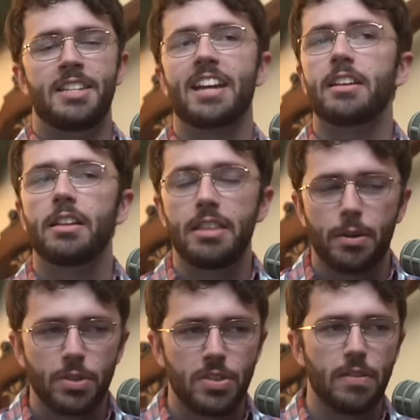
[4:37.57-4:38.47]
Technically,
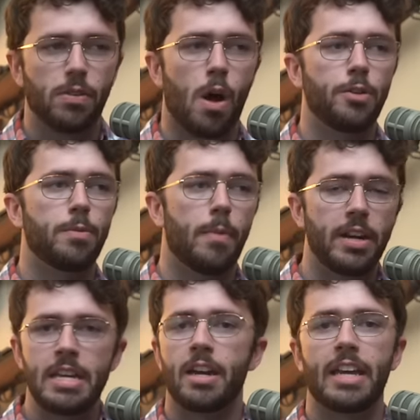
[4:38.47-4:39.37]
they received laundered
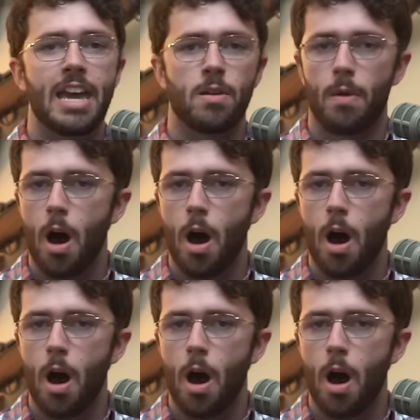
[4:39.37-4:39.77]
money, again,